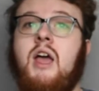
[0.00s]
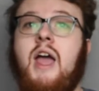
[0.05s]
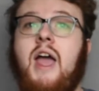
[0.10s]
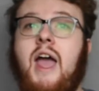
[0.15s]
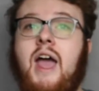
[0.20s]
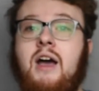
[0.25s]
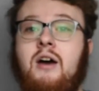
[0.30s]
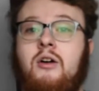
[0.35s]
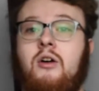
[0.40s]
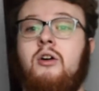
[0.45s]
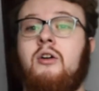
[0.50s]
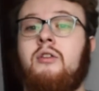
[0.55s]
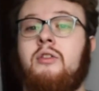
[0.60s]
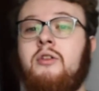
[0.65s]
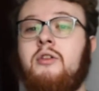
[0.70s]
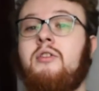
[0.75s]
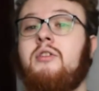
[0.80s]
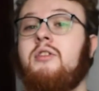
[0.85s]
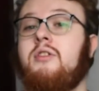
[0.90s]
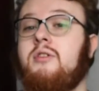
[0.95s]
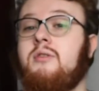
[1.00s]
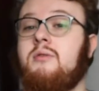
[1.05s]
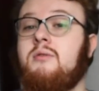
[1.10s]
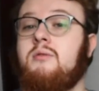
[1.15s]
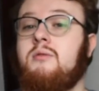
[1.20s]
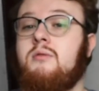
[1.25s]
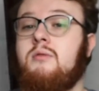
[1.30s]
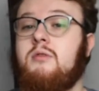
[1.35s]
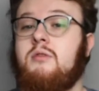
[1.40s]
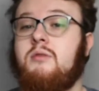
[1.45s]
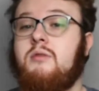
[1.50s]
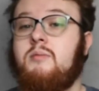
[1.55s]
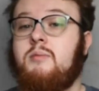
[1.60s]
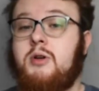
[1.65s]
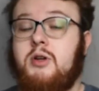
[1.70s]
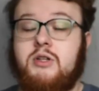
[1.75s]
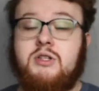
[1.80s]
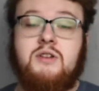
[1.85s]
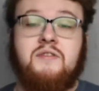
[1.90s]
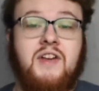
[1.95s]
other than
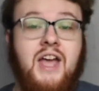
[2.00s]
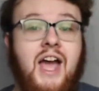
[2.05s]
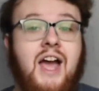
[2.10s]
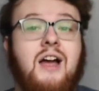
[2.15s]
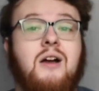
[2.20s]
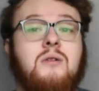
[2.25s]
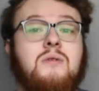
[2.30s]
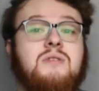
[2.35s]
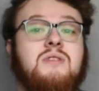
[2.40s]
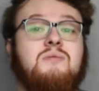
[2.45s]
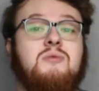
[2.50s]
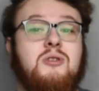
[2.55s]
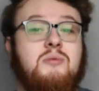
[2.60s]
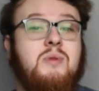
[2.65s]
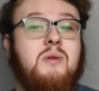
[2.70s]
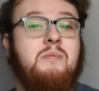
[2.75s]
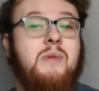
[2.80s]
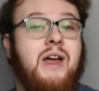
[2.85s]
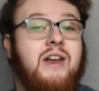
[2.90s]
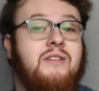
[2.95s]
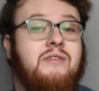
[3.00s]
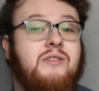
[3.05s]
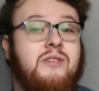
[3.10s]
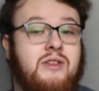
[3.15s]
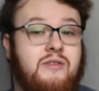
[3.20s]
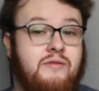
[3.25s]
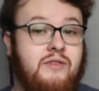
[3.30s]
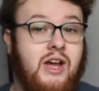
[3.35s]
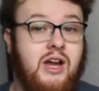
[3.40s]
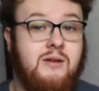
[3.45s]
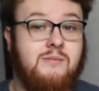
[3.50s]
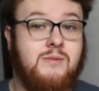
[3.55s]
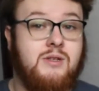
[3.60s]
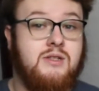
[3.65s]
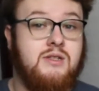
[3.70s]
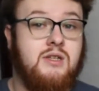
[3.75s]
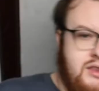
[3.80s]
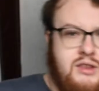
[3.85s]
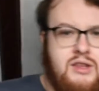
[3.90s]
production of cows would be better for the environment.